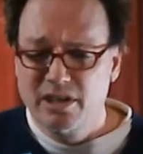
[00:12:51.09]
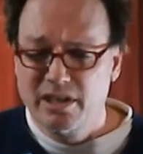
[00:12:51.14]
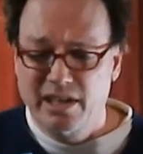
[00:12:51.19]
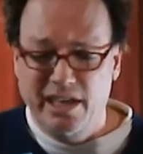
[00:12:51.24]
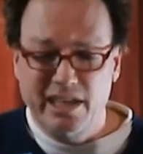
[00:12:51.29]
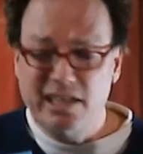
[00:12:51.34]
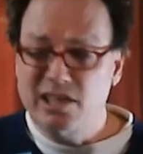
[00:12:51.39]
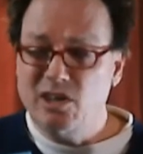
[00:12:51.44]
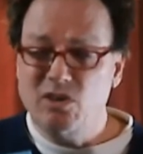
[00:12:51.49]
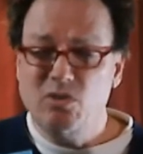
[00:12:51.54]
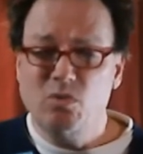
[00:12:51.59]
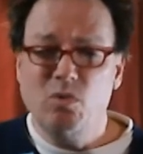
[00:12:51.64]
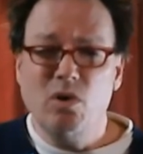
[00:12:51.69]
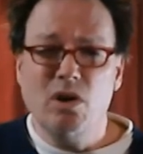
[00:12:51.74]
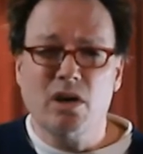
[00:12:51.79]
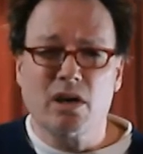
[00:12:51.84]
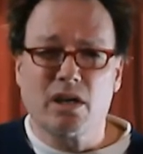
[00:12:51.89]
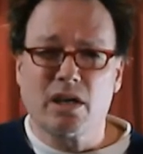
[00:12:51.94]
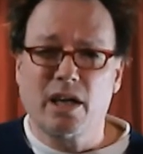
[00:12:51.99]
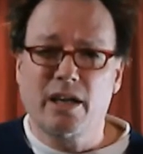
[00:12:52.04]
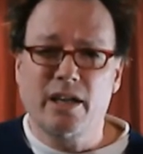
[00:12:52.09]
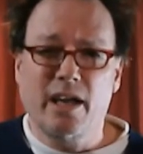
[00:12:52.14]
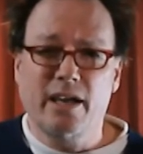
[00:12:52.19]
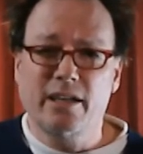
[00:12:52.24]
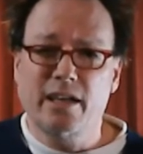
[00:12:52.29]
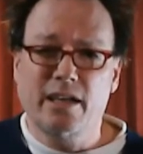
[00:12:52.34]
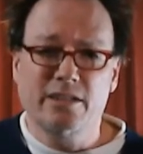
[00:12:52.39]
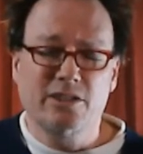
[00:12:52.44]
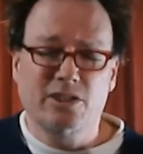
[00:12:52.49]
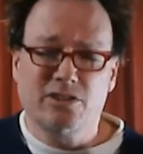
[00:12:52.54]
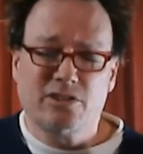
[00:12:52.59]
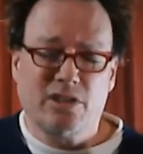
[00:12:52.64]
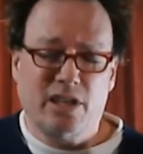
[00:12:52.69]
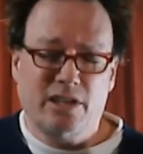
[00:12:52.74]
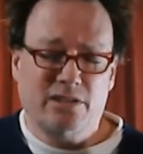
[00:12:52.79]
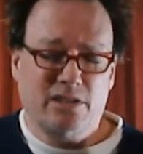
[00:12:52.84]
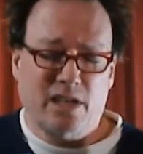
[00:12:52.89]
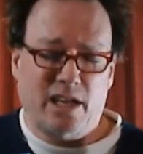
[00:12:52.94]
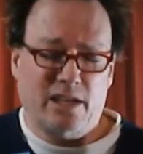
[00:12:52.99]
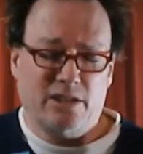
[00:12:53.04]
that ain't gonna work. I
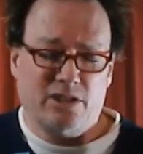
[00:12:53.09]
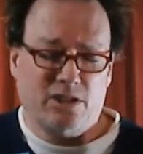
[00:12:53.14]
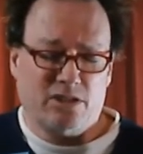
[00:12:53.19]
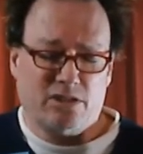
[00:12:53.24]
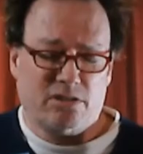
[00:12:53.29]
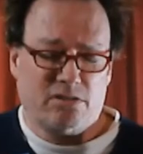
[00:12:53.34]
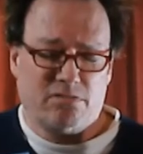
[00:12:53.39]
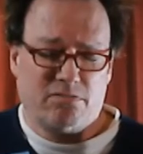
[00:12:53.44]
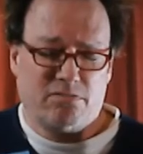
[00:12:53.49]
just